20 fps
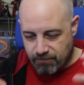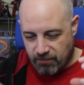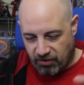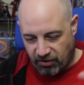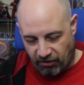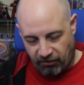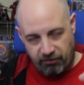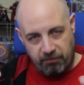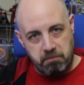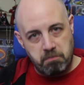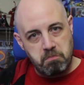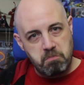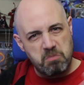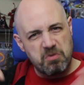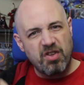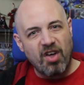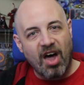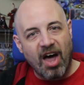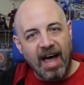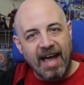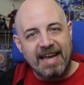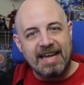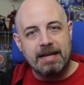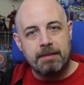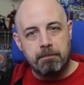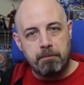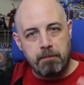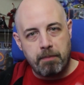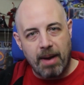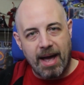just
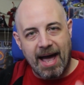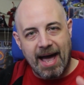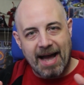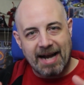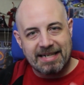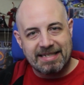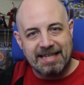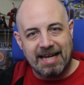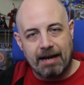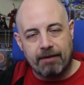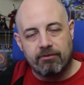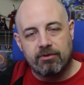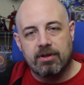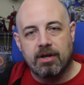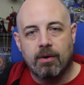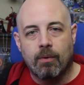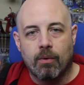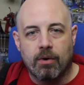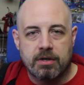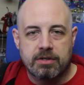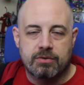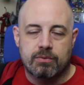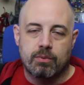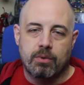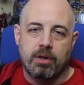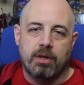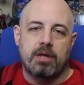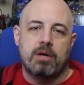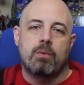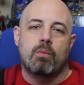tight, packed, everything works
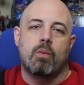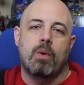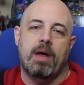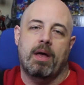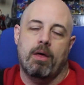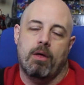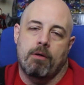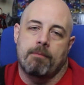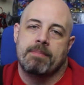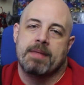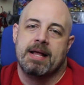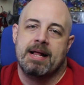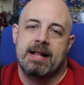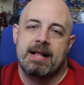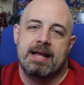really well.